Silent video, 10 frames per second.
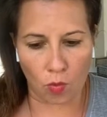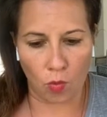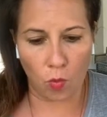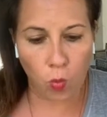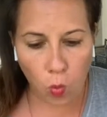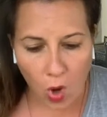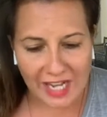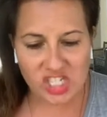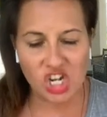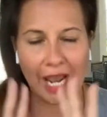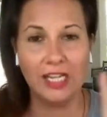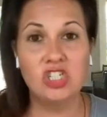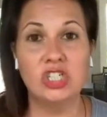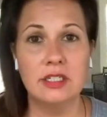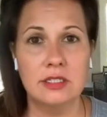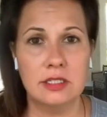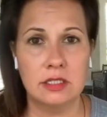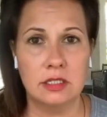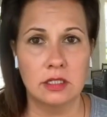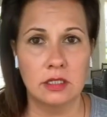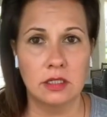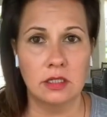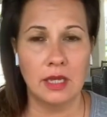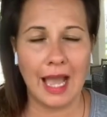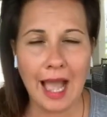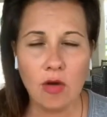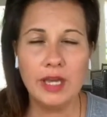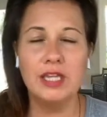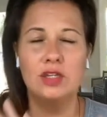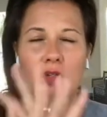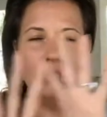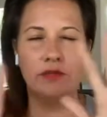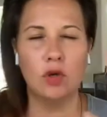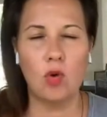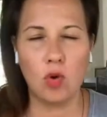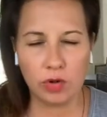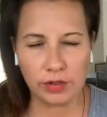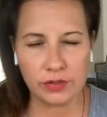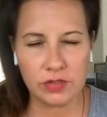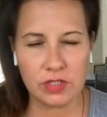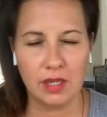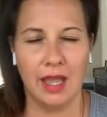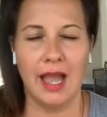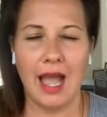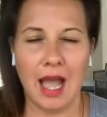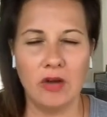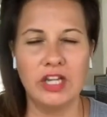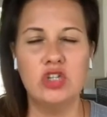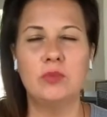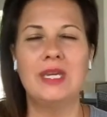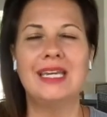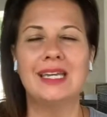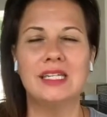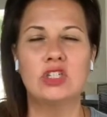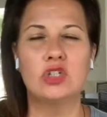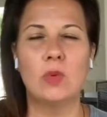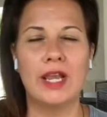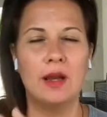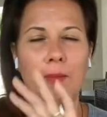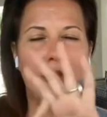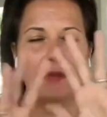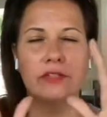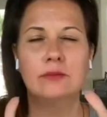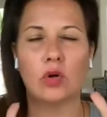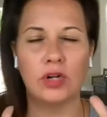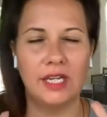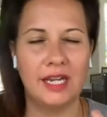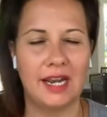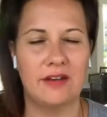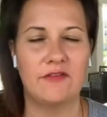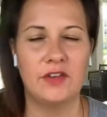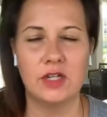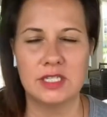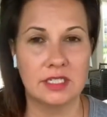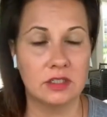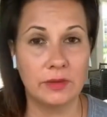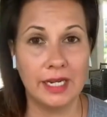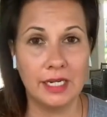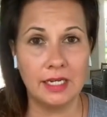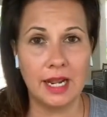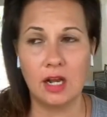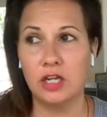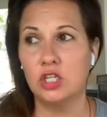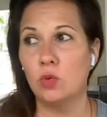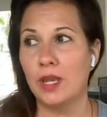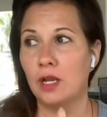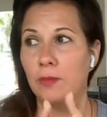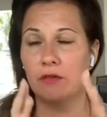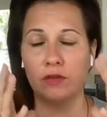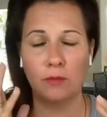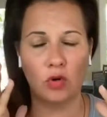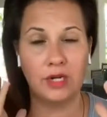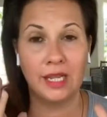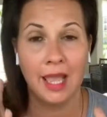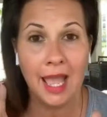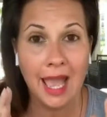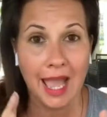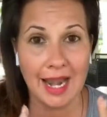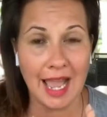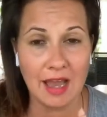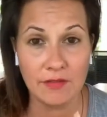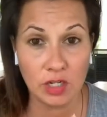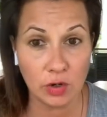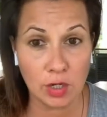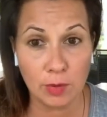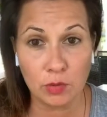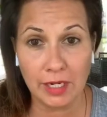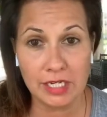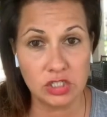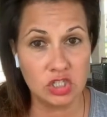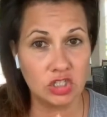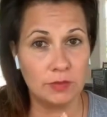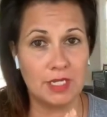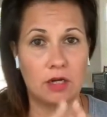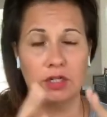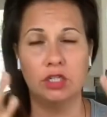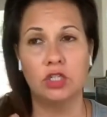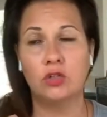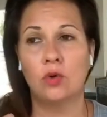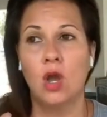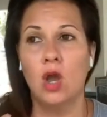what changes how can you live the course how can you begin to wake up every morning and feel exhilarated? How can you wake up every morning and have incredible relationships? How can you,